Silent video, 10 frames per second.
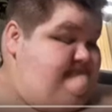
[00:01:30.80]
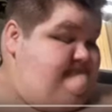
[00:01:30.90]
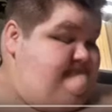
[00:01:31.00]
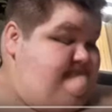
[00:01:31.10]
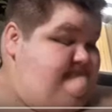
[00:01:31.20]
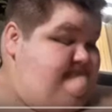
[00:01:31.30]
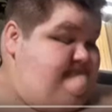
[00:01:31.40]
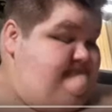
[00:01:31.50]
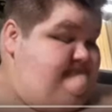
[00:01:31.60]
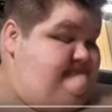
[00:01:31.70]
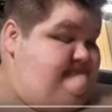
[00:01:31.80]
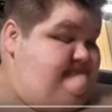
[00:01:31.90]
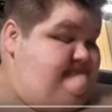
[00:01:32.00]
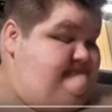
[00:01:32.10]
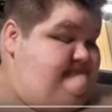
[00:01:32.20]

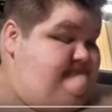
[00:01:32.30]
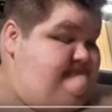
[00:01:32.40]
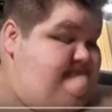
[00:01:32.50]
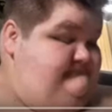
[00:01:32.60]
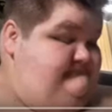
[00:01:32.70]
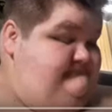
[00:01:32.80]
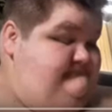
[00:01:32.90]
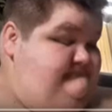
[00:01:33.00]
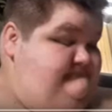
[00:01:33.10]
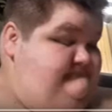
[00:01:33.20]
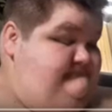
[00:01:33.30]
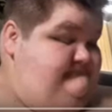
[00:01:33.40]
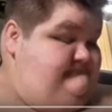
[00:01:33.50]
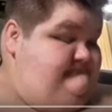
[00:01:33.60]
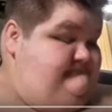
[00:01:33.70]

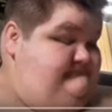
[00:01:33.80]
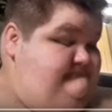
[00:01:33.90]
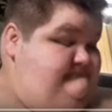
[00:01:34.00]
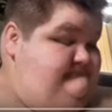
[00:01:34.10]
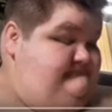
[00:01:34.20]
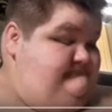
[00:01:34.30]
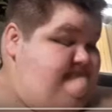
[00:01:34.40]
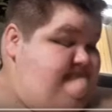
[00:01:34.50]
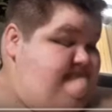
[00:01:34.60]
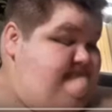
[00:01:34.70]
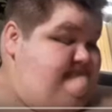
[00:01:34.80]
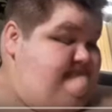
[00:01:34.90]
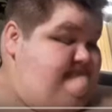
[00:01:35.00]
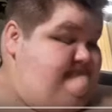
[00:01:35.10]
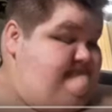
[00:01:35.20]

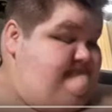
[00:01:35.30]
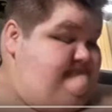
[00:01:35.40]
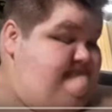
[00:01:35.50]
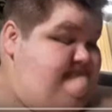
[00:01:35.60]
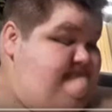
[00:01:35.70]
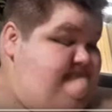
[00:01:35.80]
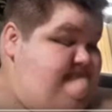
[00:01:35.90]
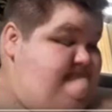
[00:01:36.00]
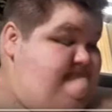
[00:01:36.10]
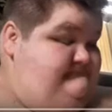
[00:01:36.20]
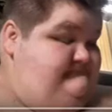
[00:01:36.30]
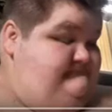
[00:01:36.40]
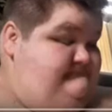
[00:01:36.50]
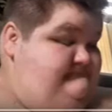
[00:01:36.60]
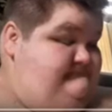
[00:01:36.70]

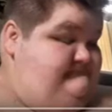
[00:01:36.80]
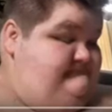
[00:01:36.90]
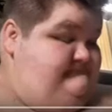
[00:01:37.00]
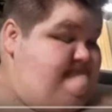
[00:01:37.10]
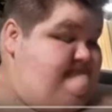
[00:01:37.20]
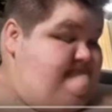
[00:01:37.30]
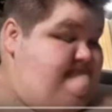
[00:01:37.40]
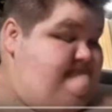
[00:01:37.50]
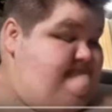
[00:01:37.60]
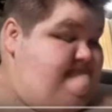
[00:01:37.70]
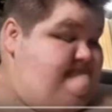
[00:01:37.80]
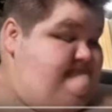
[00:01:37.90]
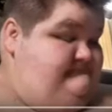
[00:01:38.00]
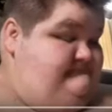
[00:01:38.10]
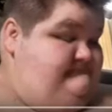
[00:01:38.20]

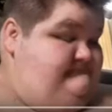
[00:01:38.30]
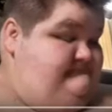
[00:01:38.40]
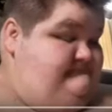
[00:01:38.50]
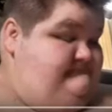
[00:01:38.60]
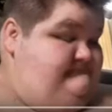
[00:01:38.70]
The person shown says nothing.